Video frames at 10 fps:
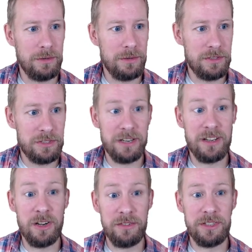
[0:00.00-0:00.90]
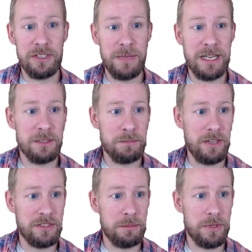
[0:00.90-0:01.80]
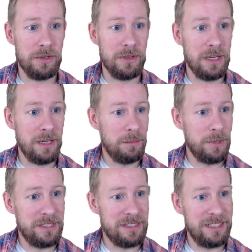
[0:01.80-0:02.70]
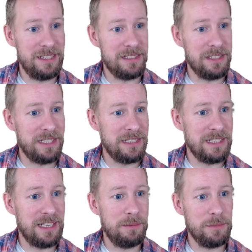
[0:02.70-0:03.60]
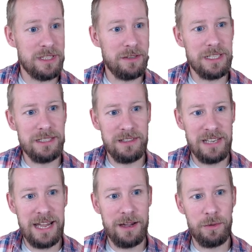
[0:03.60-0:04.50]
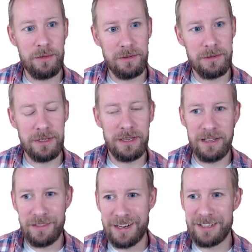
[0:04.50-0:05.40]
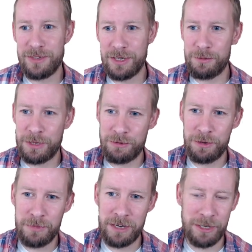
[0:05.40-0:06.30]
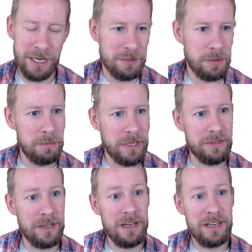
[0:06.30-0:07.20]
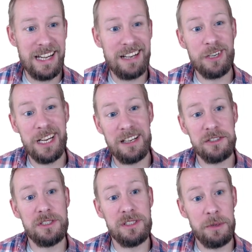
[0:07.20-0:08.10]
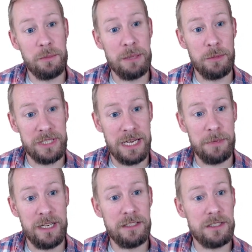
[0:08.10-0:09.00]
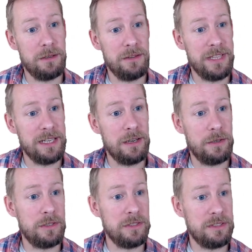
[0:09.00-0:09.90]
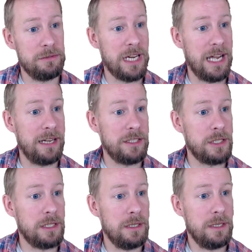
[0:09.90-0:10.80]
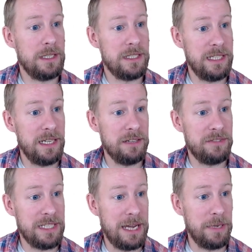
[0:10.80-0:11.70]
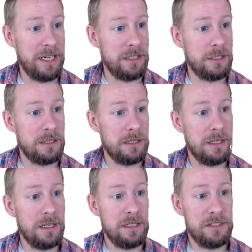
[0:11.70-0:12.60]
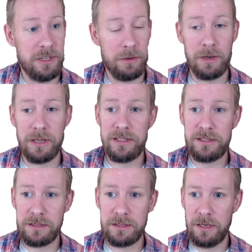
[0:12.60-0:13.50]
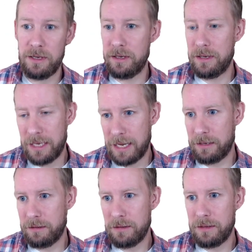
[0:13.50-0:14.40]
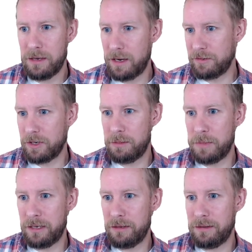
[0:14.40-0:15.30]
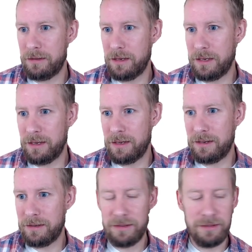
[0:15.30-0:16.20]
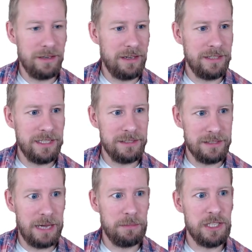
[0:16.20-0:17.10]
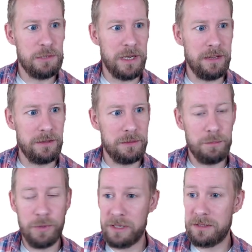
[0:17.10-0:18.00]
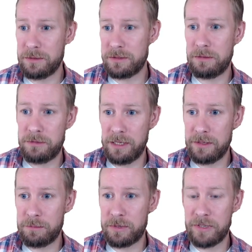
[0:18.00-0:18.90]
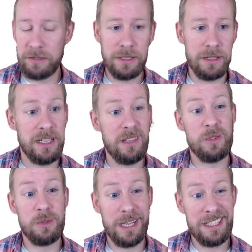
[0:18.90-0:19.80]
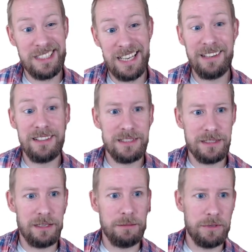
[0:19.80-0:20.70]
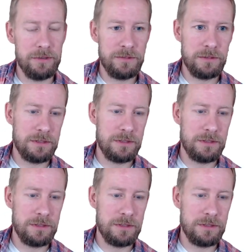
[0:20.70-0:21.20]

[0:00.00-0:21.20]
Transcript: trying to cover as many as possible. But you see, so this team, so now in the last video I went through my Ragash rebuild. Now Ragash is doing way more damage, so I've then got Husk, Ragash, Tila for damage, Soulless. Again, I've got him in a decent damage build, but he's also a really good provoker. He also extends debuffs.